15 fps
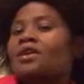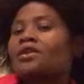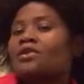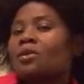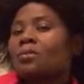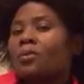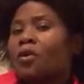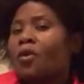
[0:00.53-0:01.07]

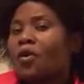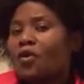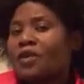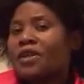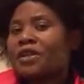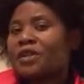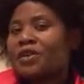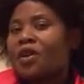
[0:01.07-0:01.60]
So
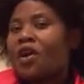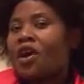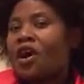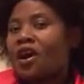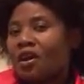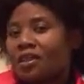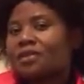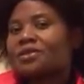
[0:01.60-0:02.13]
pouring your
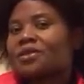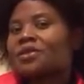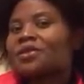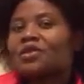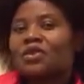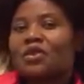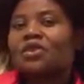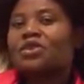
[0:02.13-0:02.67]
heart on
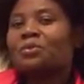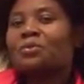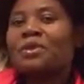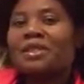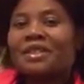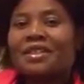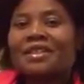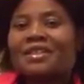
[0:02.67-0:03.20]
social
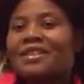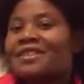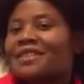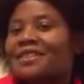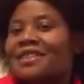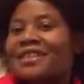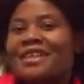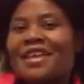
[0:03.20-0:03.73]
media is
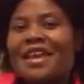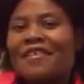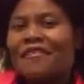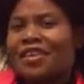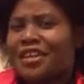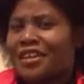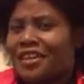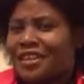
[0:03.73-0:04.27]

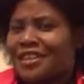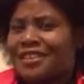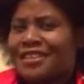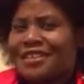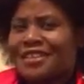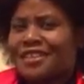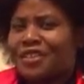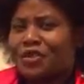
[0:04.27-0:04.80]
never an
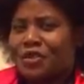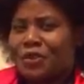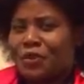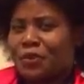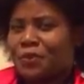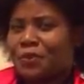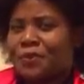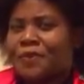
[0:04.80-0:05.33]
easy thing to
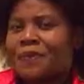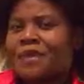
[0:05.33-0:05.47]
do.